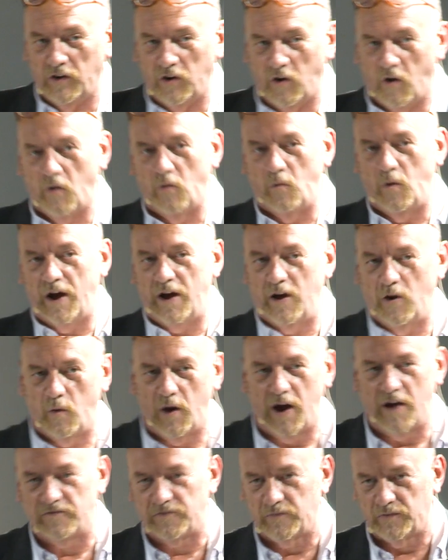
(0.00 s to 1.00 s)
a long way
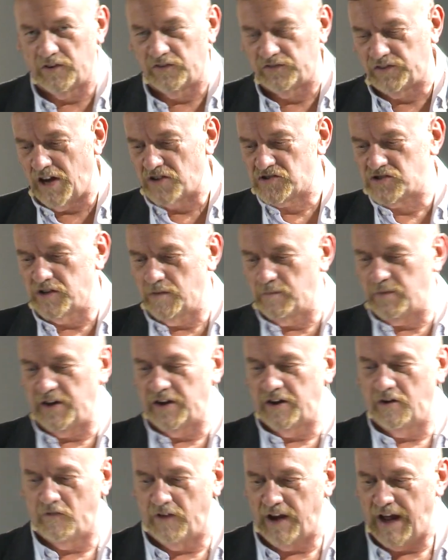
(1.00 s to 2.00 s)
away from this actually
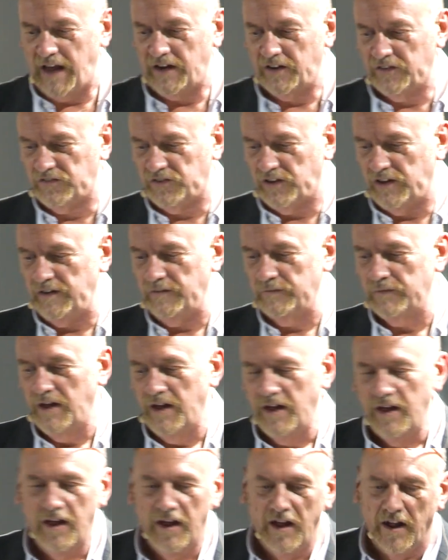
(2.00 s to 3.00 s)
being a reality.
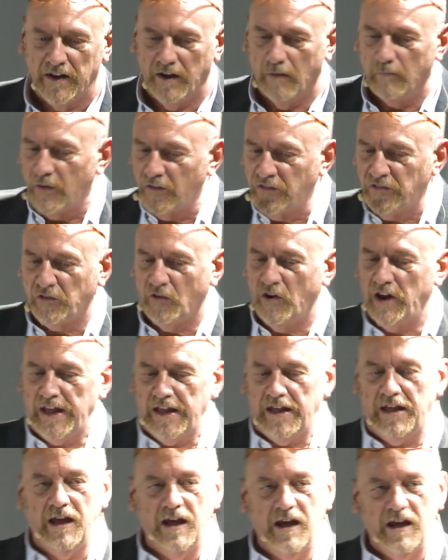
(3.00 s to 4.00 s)
Number
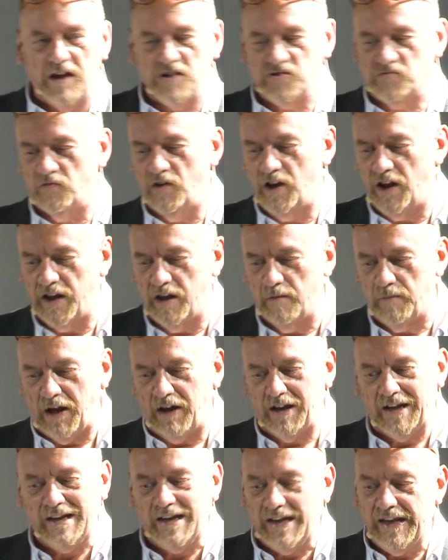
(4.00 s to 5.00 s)
3 is really
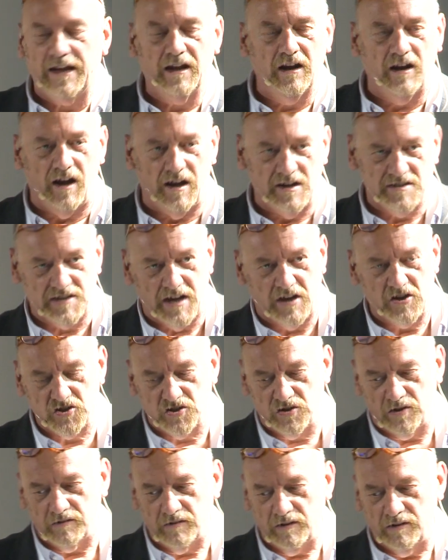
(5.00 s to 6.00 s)
about
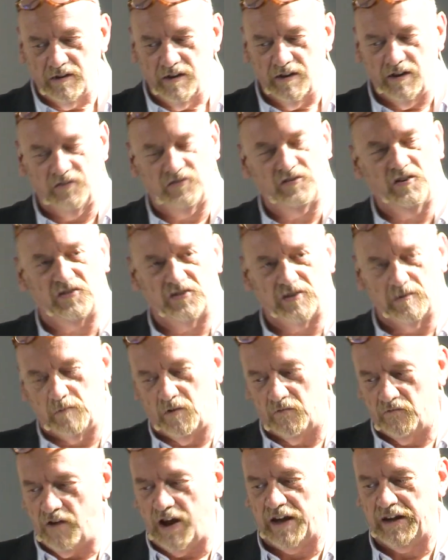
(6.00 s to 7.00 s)
legalization, a system
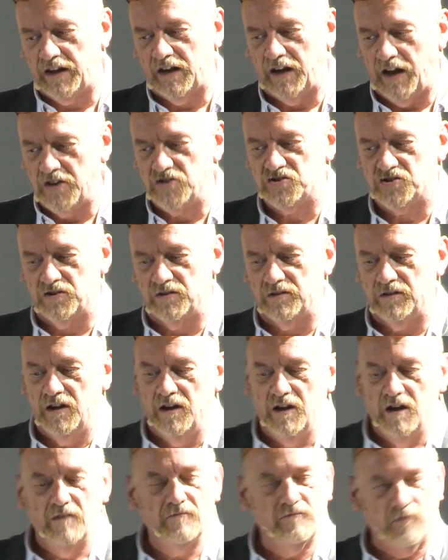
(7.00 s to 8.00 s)
of regulation
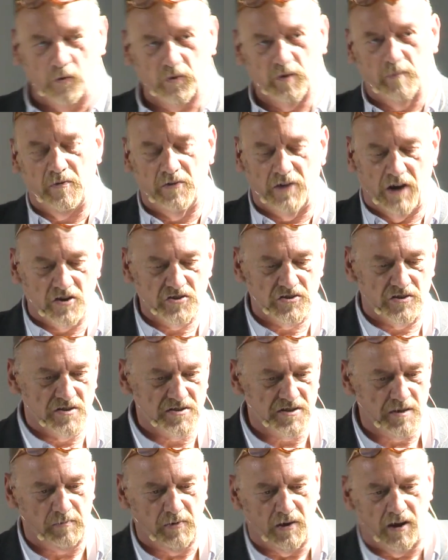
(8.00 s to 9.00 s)
for the production
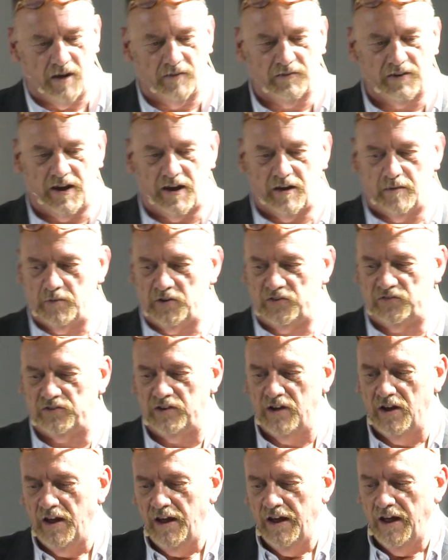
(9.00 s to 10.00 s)
and supply of cannabis.
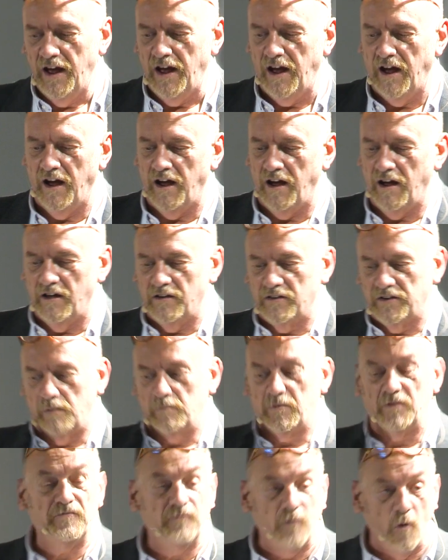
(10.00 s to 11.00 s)

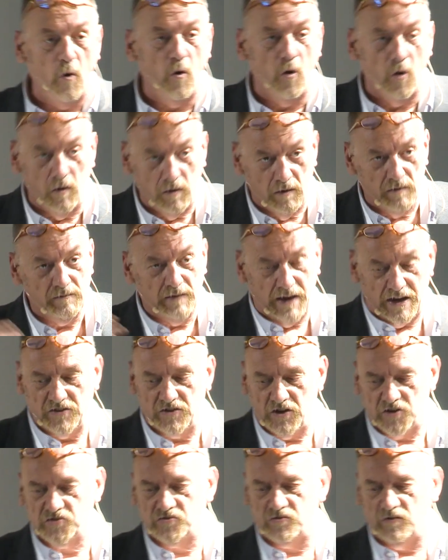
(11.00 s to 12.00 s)
Number 4,
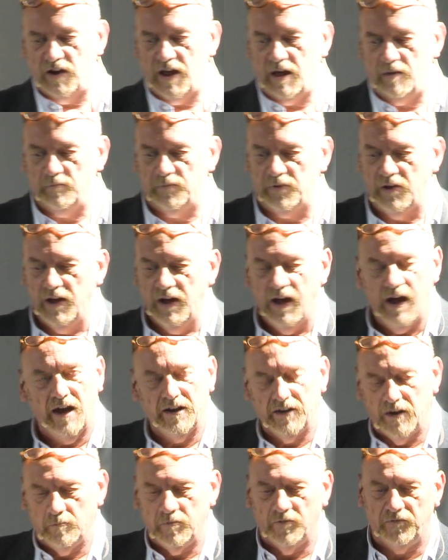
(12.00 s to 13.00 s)
industrial hemp,
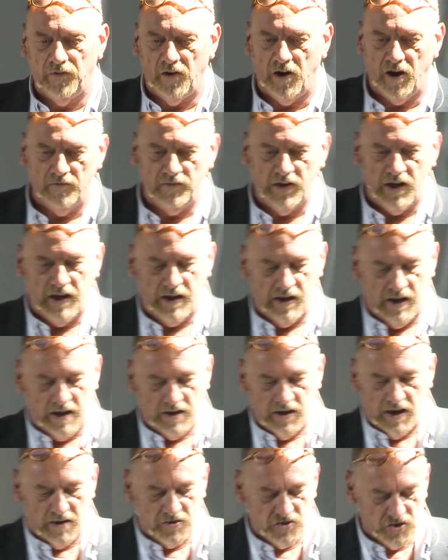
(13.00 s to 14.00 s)
and number 5,
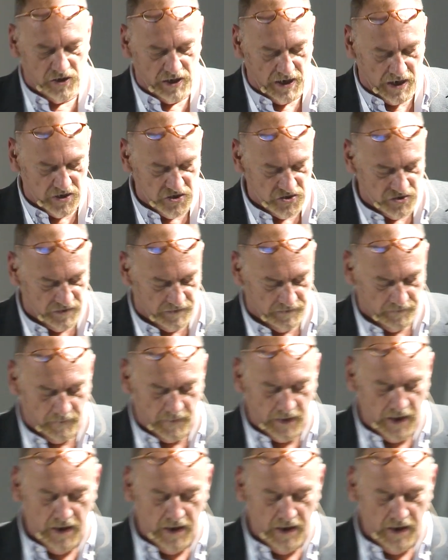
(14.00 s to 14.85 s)
education.